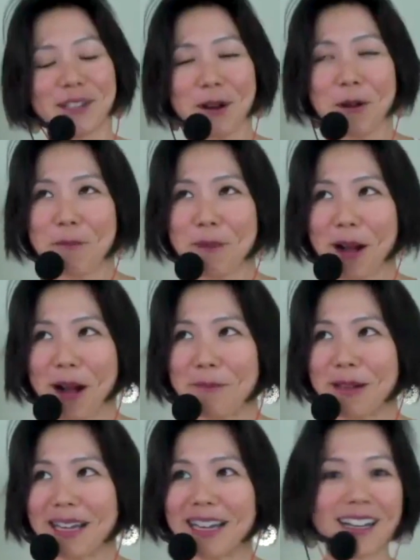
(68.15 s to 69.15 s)
So,
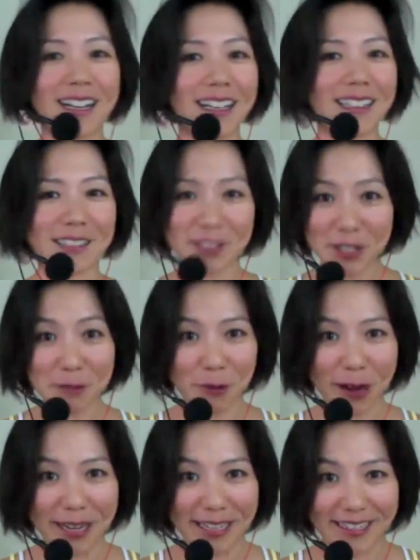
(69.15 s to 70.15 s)
Bob, let's jump
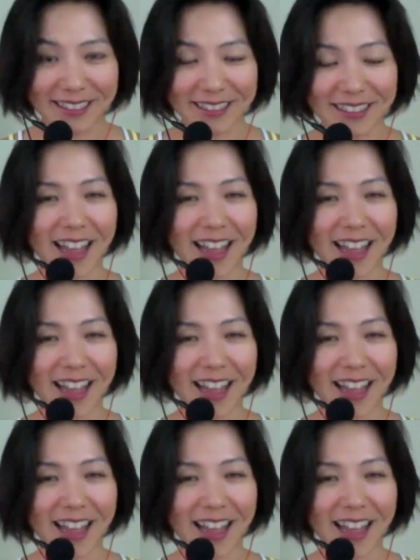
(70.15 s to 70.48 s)
right in.